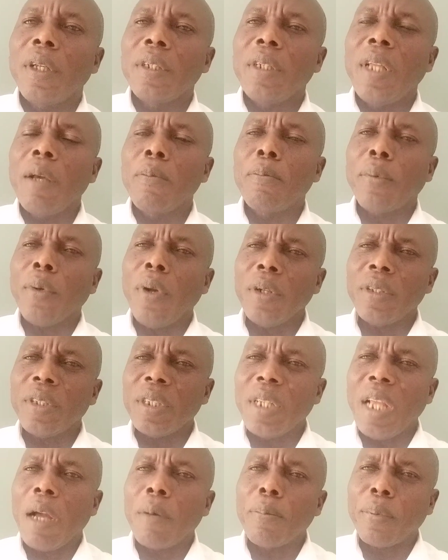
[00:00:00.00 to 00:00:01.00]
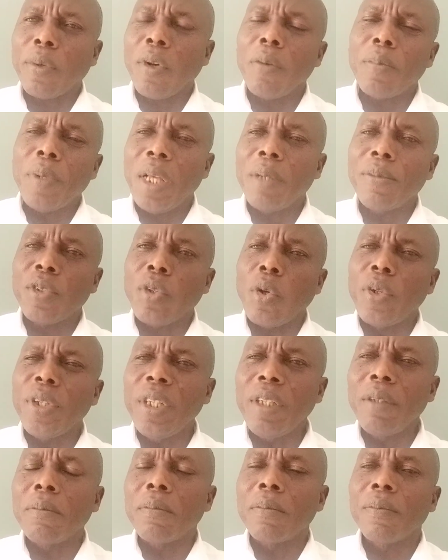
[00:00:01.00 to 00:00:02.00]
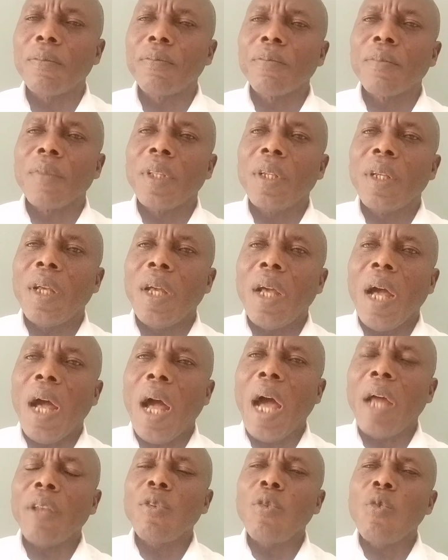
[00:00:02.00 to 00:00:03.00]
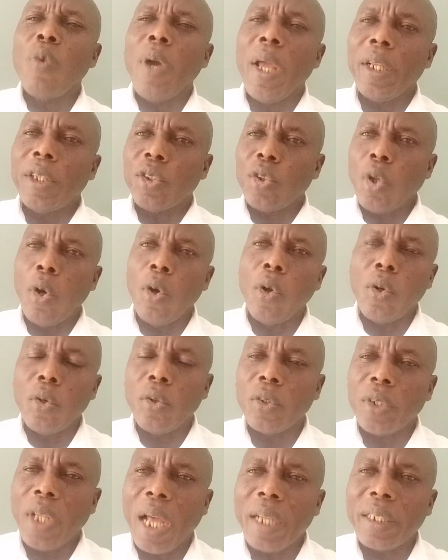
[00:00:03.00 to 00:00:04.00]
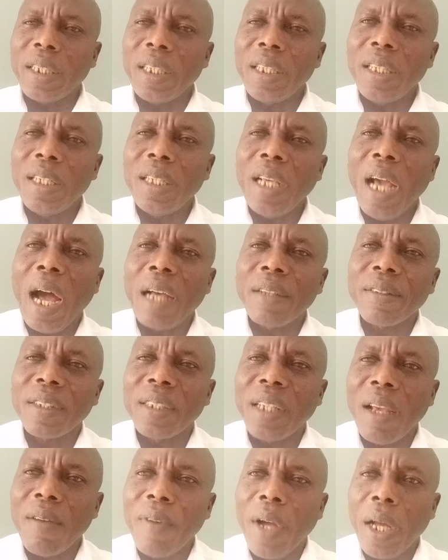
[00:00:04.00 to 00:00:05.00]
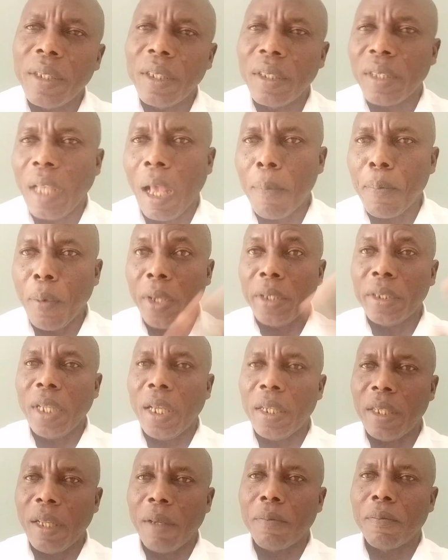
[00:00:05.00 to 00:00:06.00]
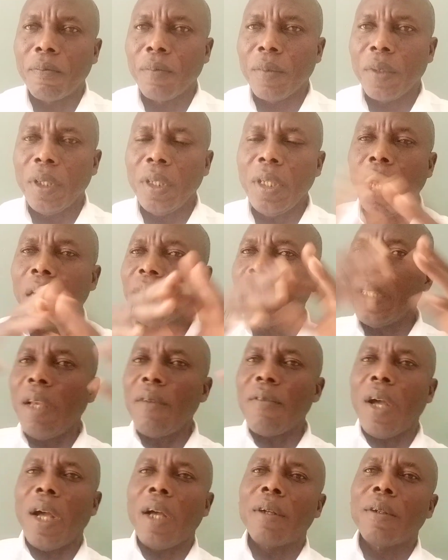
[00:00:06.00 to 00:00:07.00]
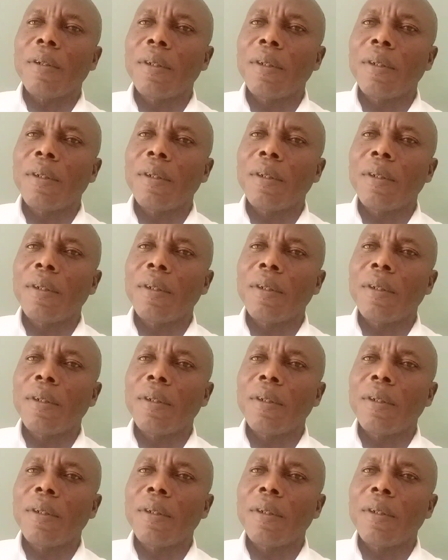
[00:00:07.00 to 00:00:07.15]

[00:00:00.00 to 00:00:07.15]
They brought their problems to him and were told that he has never disappointed them. He has never.